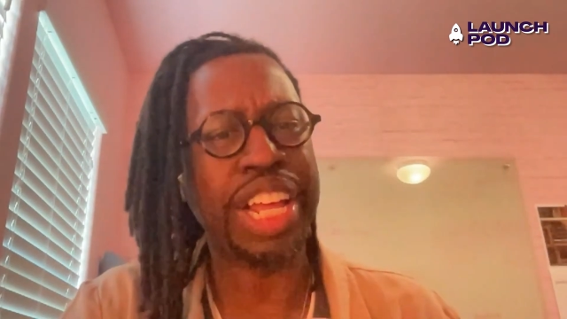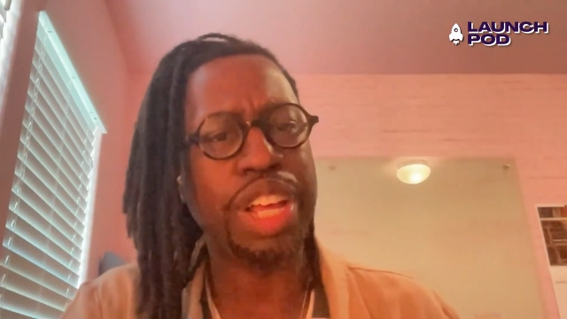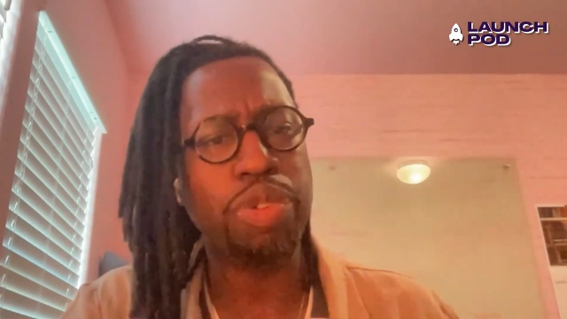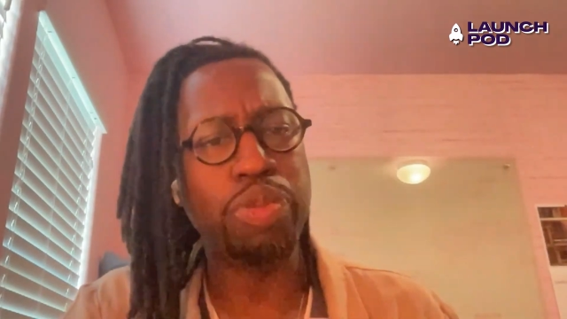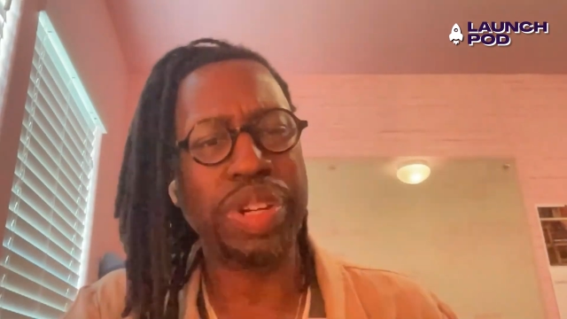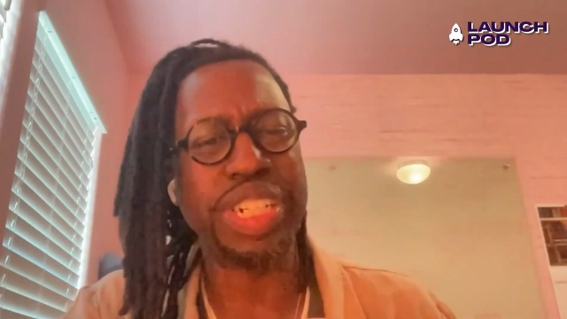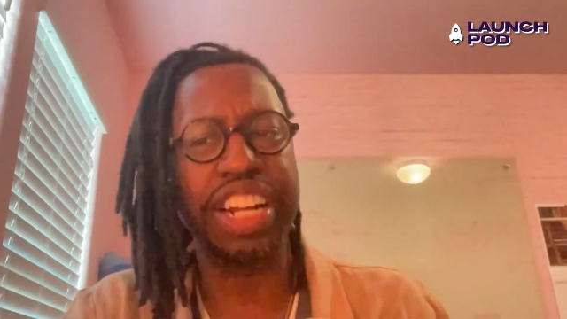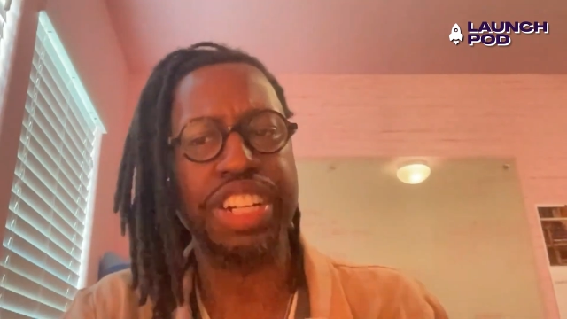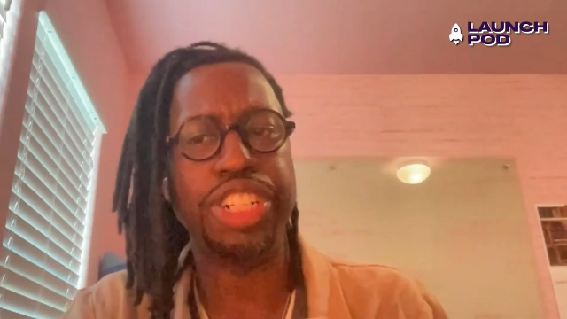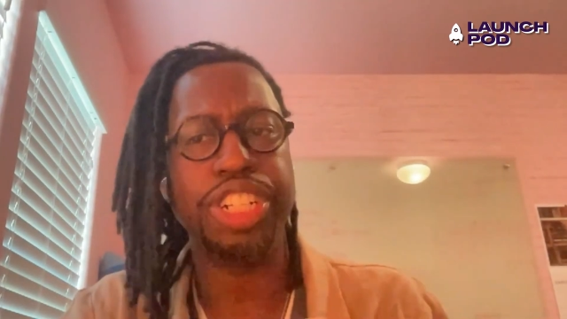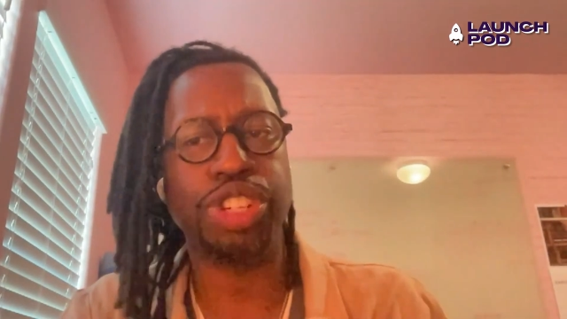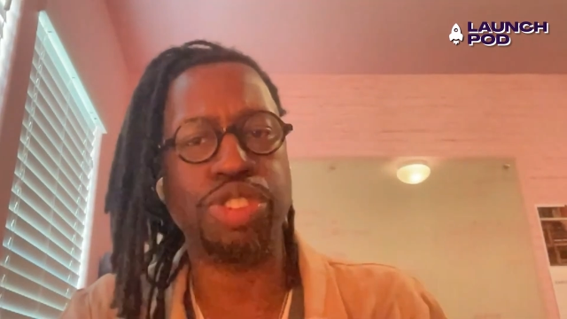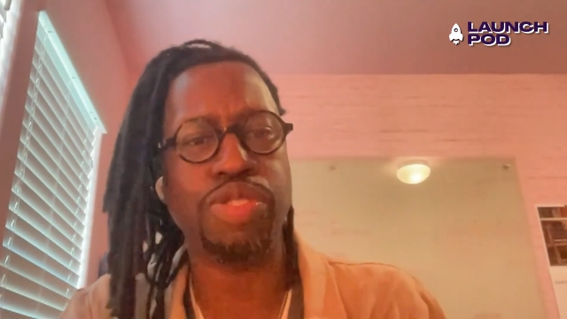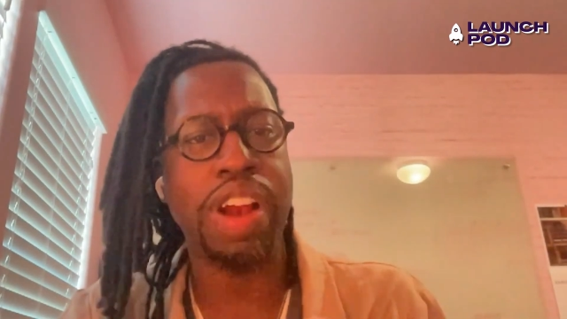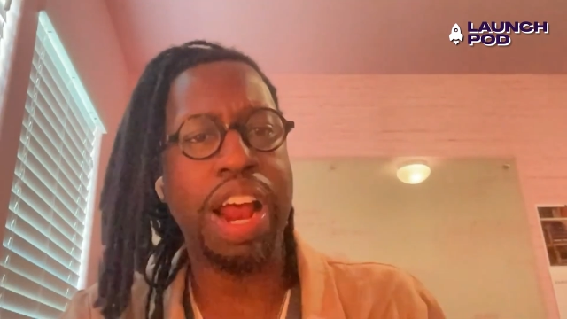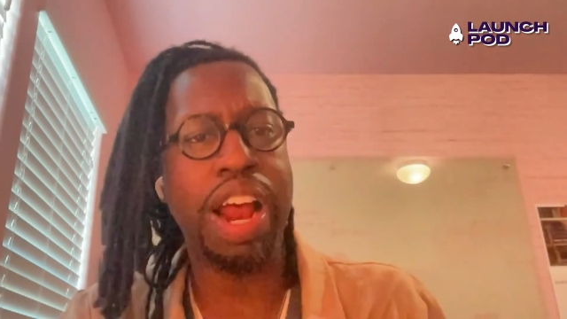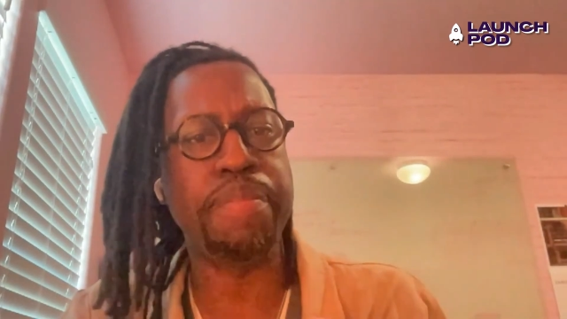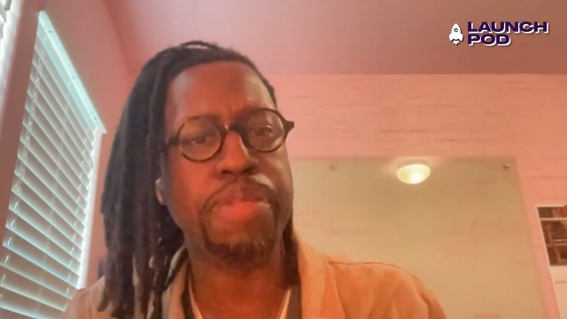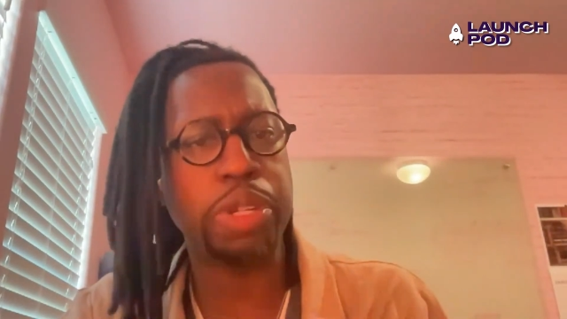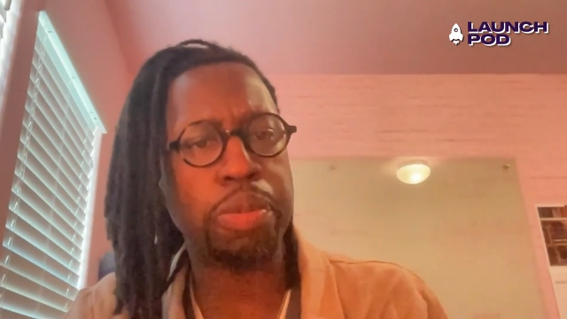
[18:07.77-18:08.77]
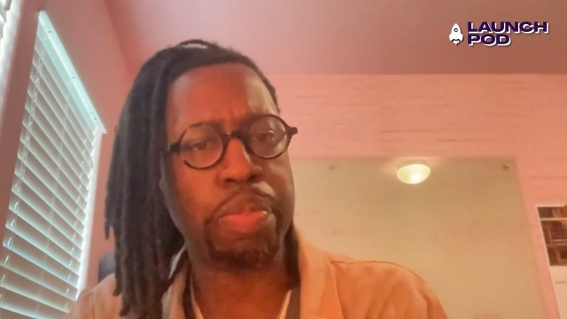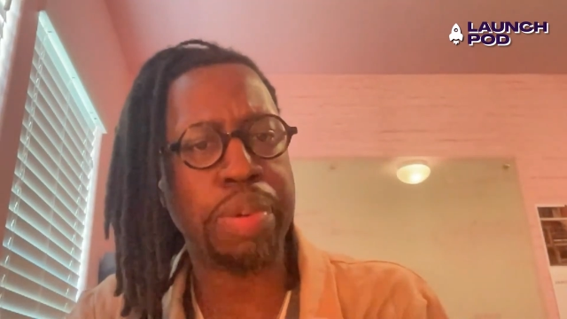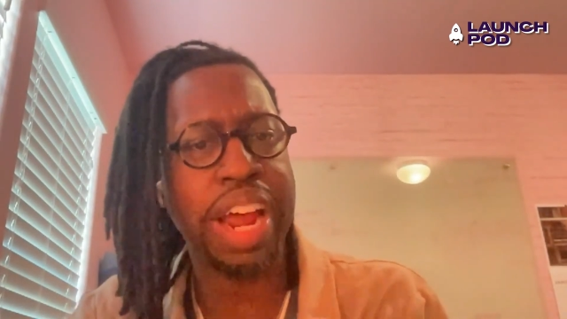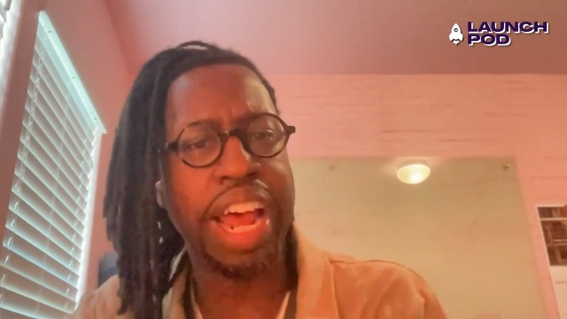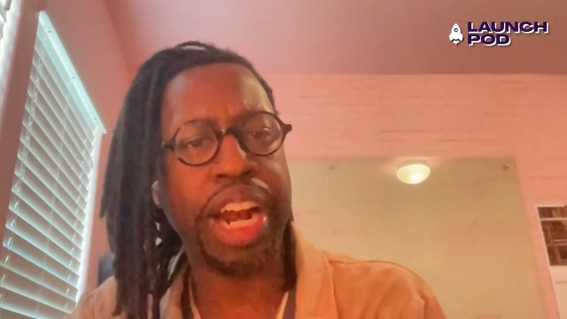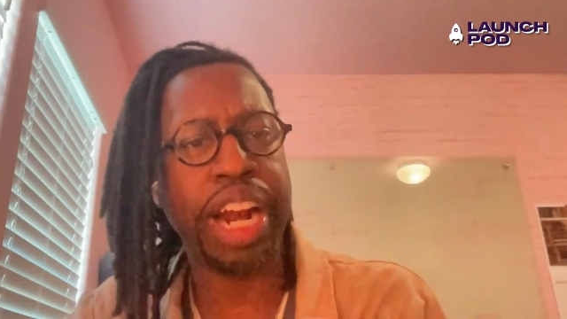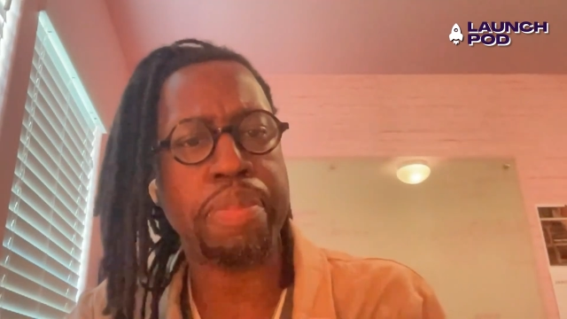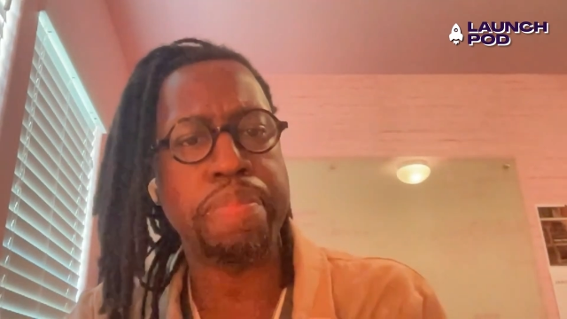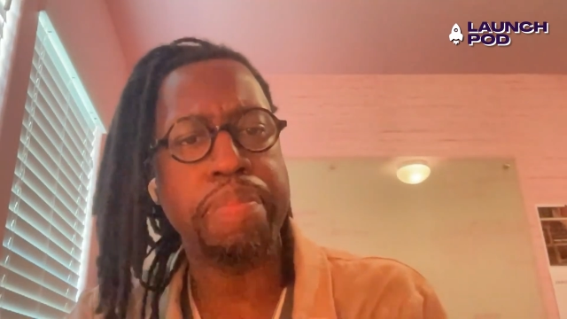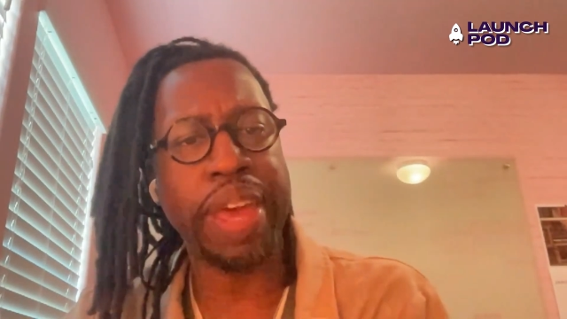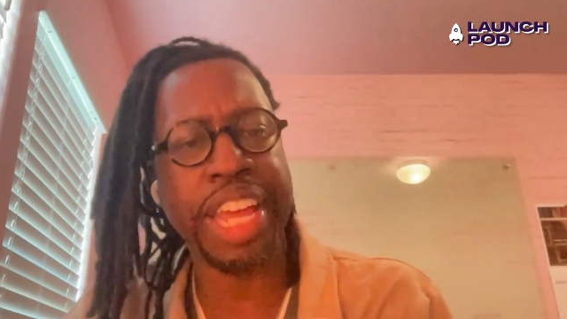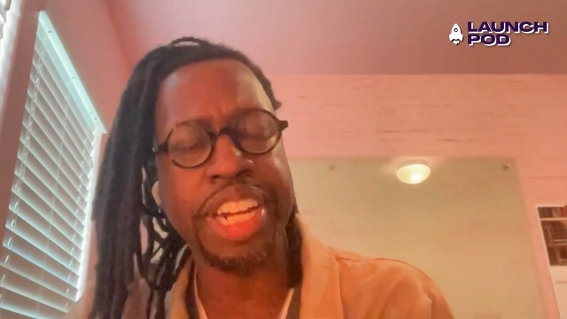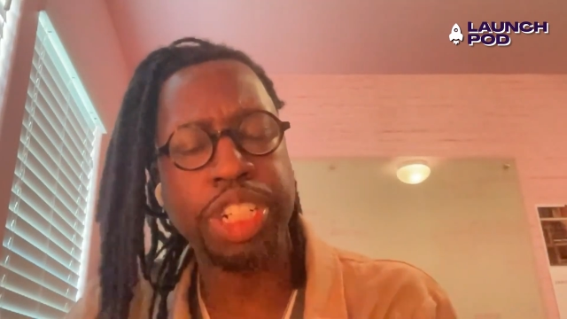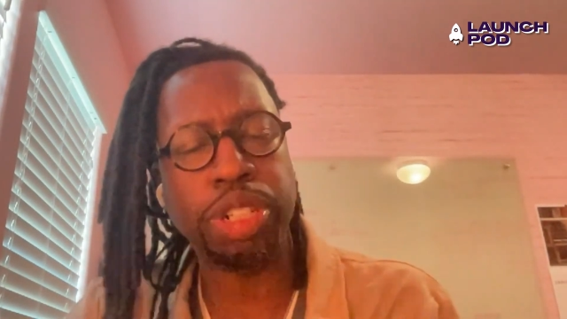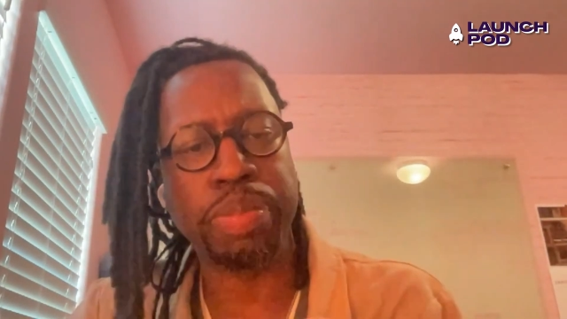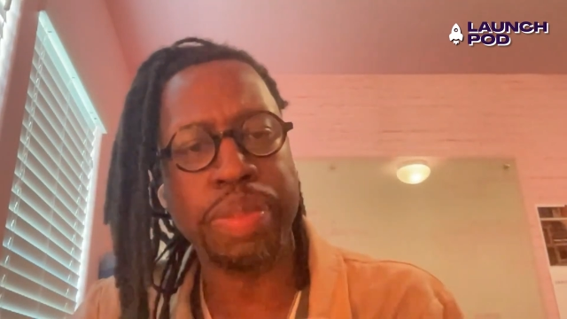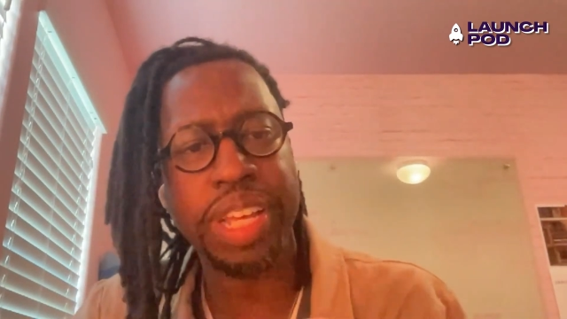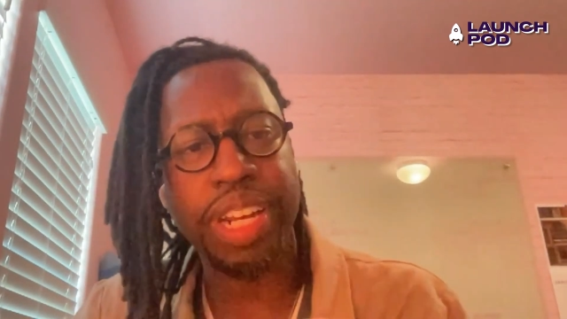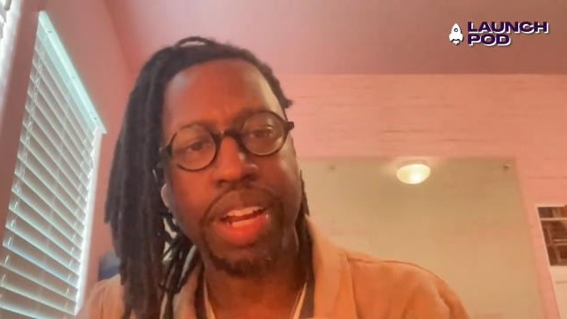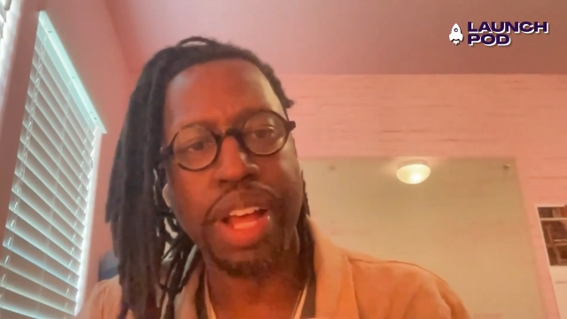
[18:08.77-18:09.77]
which I describe as product
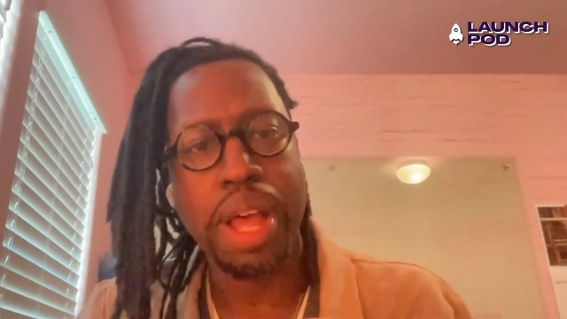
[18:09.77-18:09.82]
management,